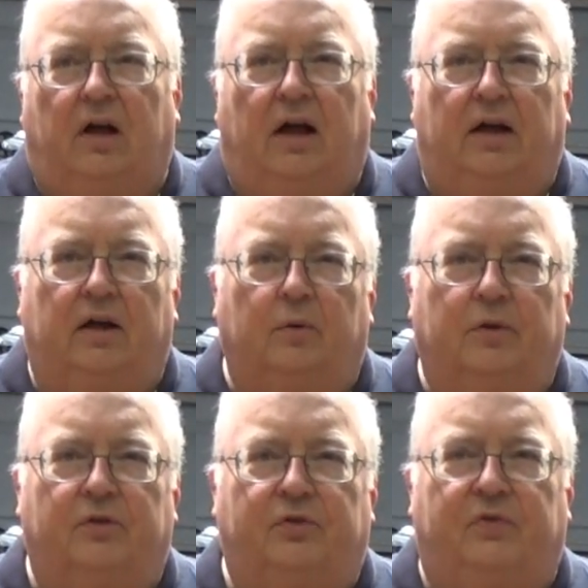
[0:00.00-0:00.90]
I
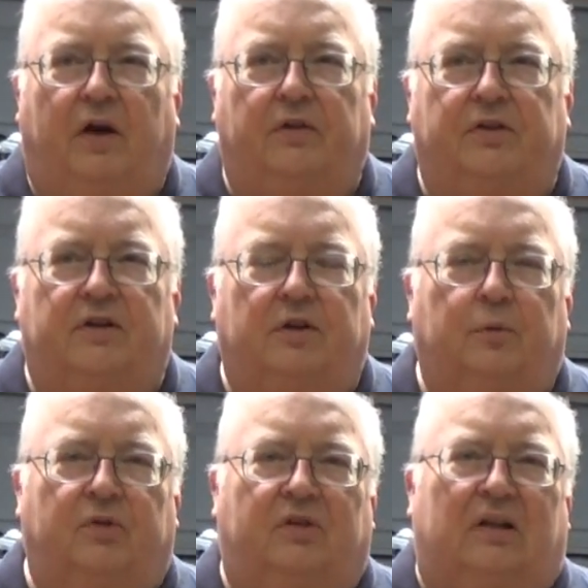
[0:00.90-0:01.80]
always felt that there
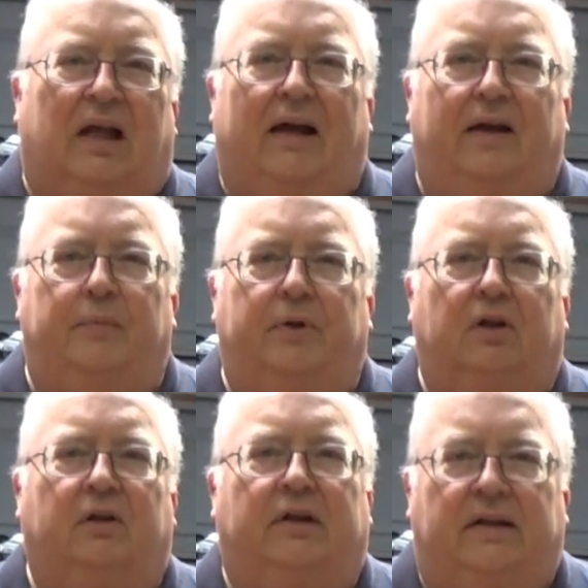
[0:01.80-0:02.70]
was a
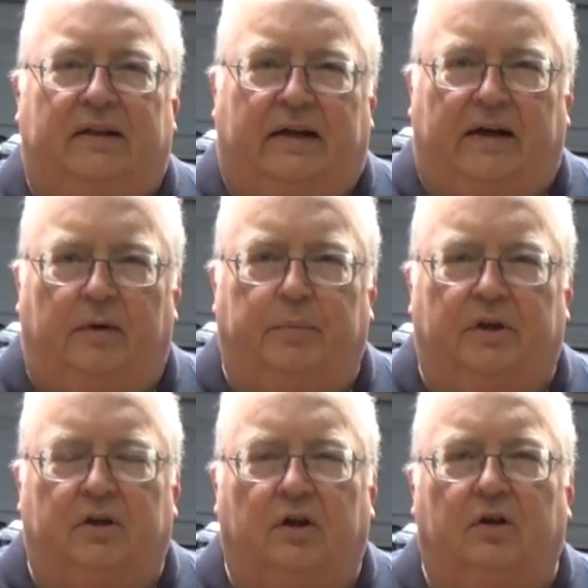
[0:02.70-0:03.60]
liability there,
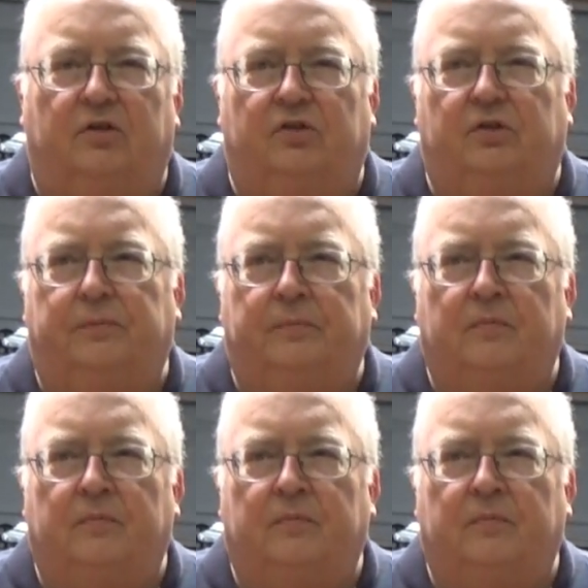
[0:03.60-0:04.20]
because